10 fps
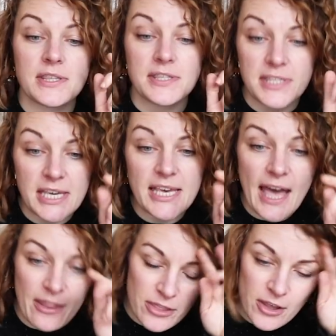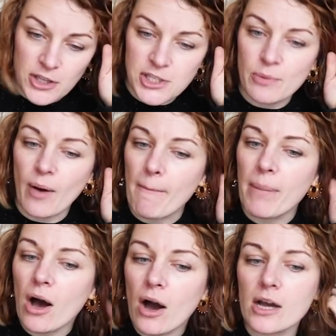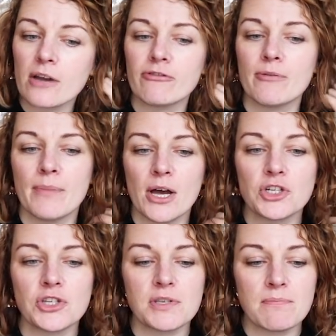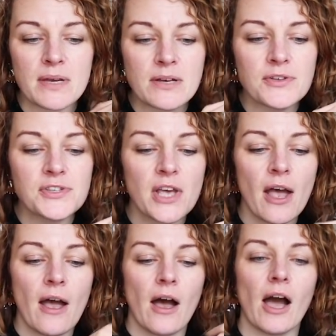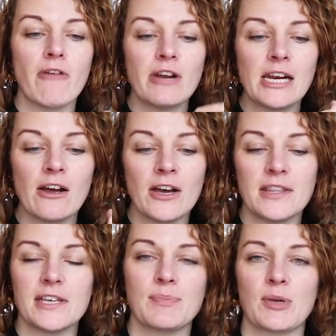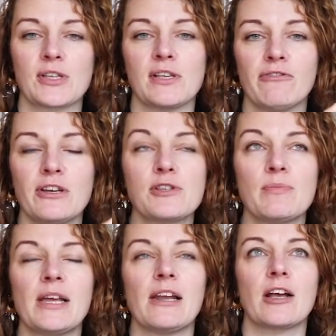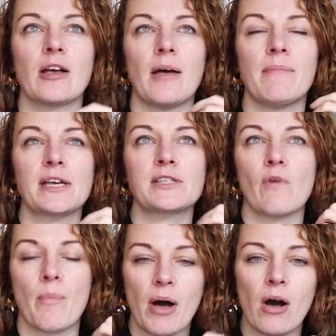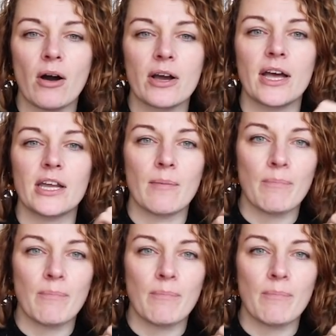the TN31 Parka from Merchant & Mills. I really like this because it feels a bit like a mix of a parka and